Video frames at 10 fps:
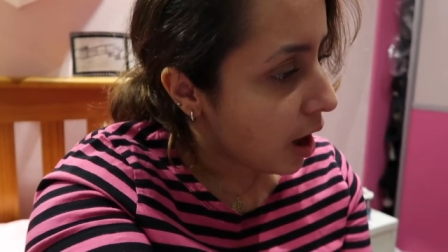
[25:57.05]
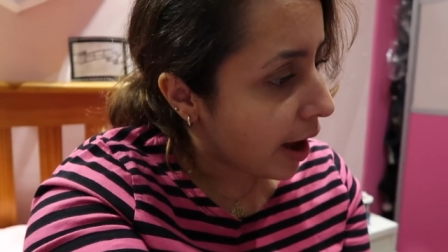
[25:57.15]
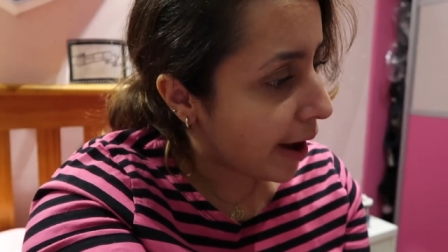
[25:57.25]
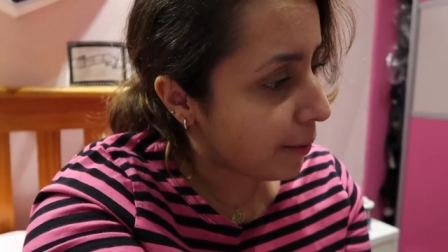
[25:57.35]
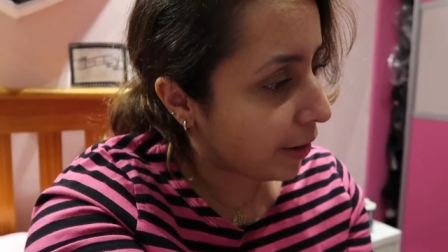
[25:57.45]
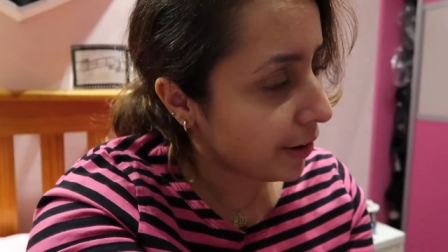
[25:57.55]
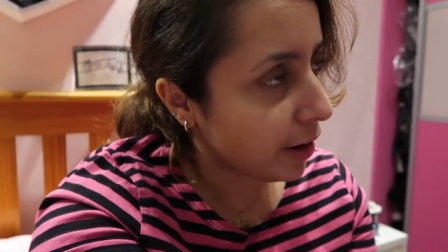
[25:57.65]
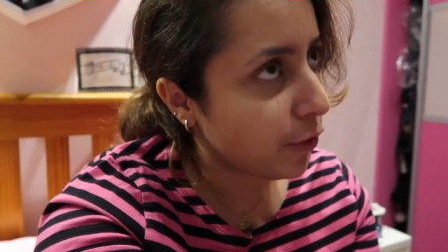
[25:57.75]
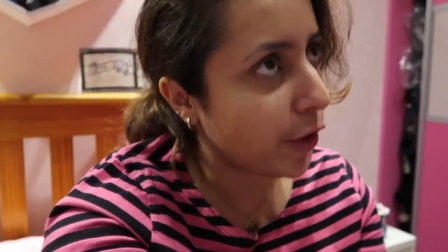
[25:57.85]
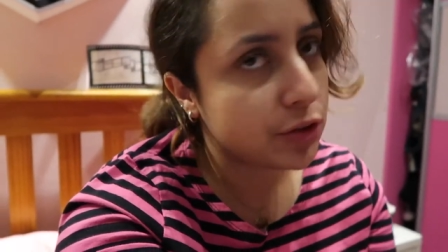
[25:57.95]
I think
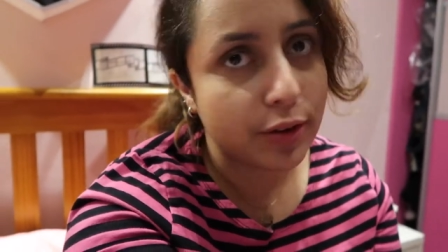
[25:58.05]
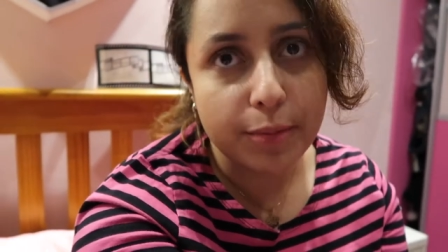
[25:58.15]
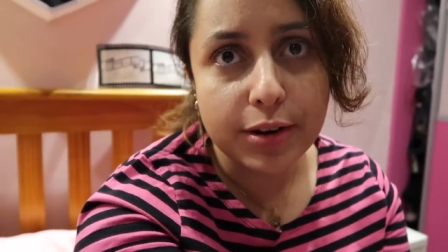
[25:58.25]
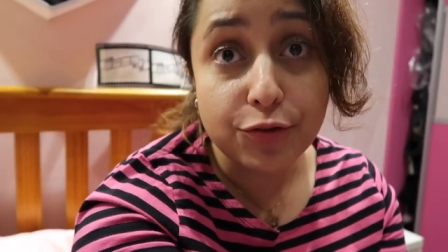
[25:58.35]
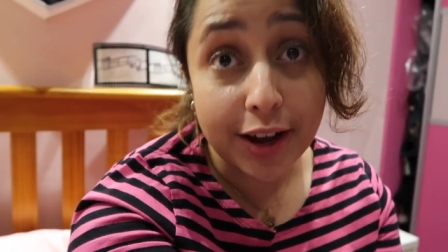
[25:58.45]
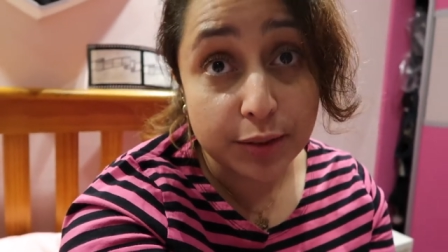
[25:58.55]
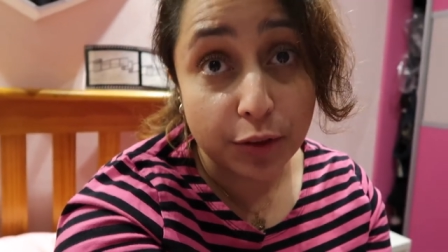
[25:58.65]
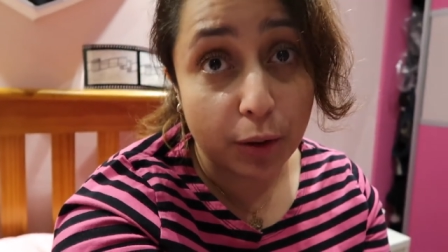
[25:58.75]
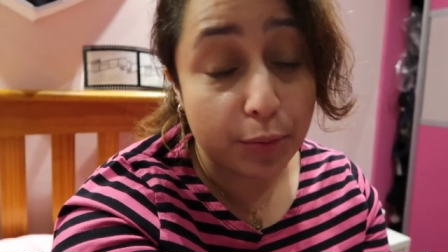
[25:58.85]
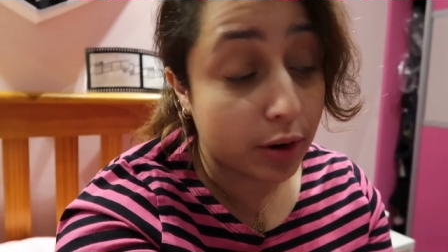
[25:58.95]
I first saw him in Phantom of
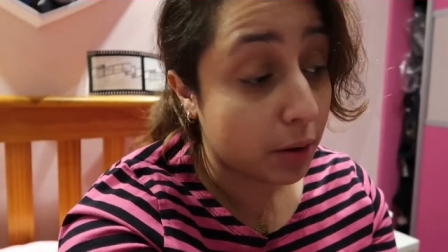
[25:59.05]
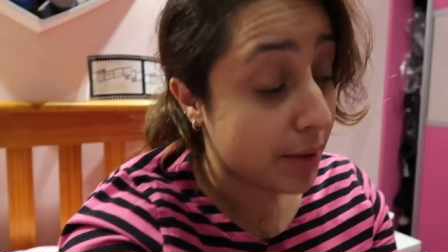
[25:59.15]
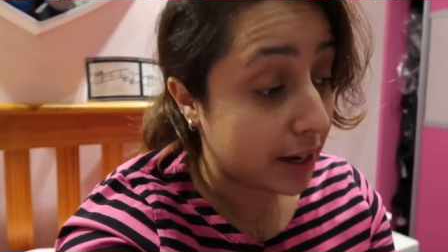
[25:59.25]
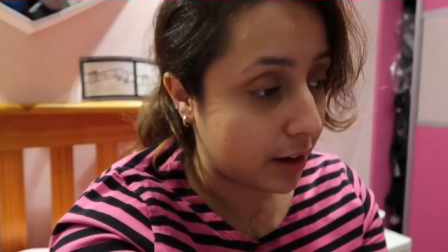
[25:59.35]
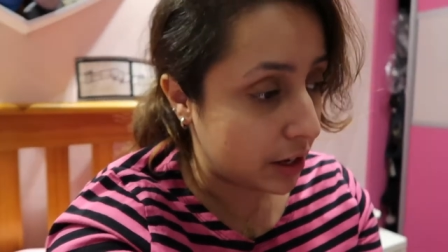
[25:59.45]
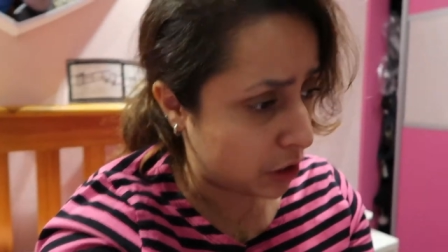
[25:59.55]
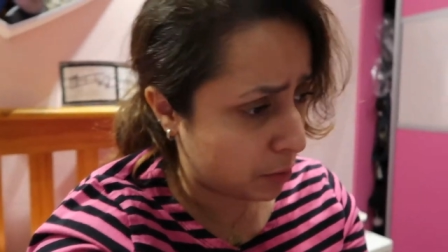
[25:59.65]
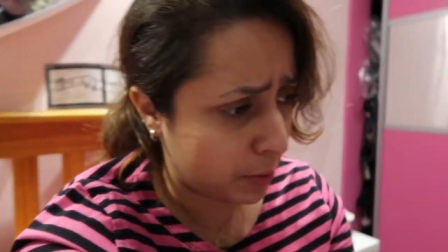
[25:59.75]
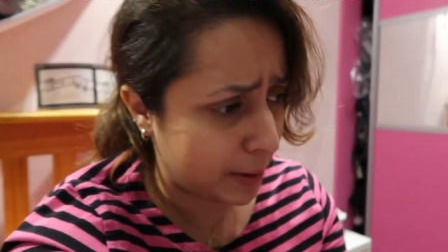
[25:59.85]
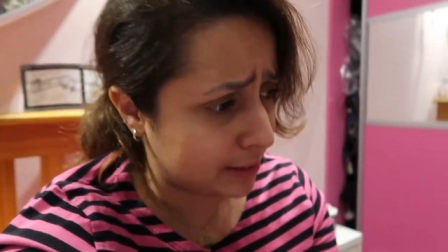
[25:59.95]
the Opera many years ago,
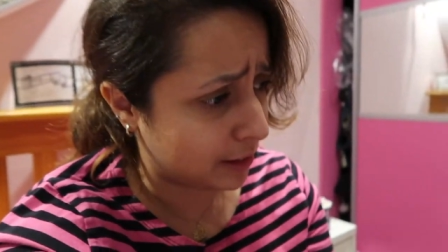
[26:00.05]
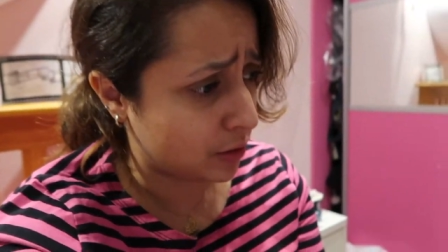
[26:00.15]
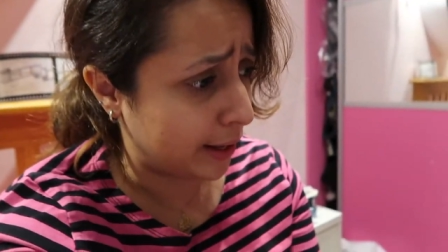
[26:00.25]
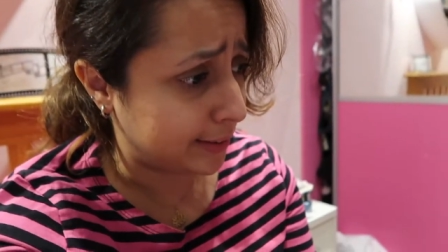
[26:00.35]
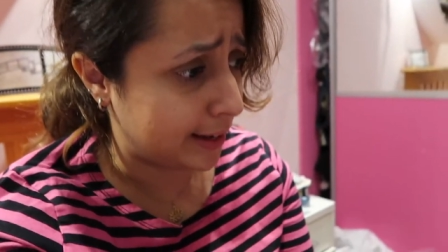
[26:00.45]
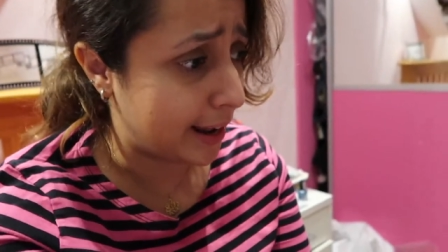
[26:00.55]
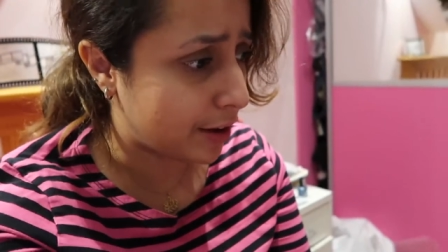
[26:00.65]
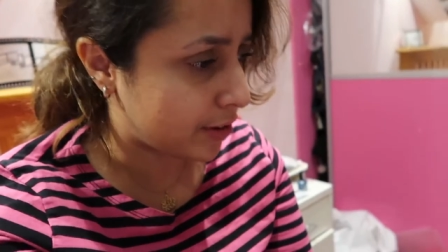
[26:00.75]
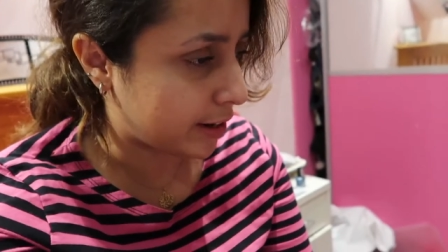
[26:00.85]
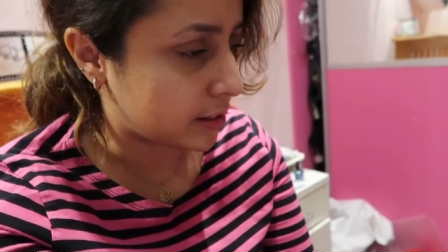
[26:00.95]
probably back in like
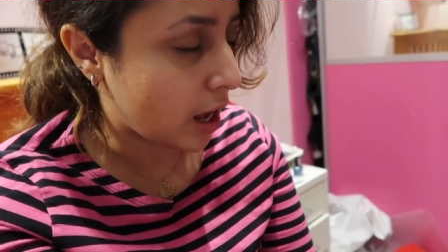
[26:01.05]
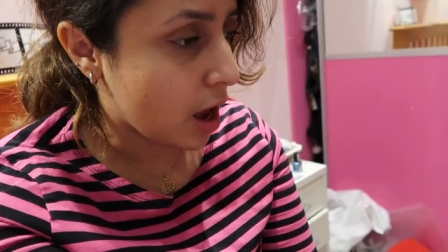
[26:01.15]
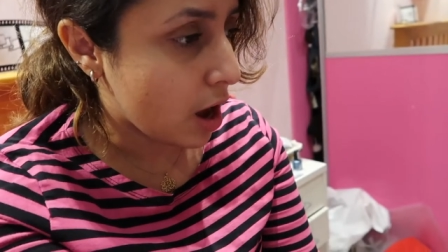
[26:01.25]
2011, as